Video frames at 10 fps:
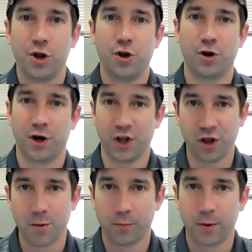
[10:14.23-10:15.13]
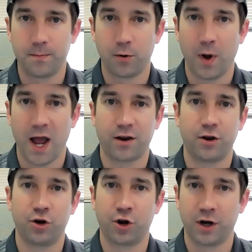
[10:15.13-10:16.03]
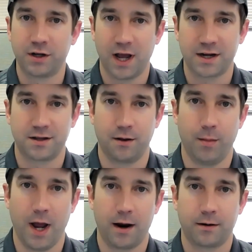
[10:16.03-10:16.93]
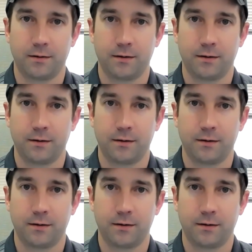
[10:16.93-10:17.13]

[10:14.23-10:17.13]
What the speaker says: you're going to email people back, you're going to text them back.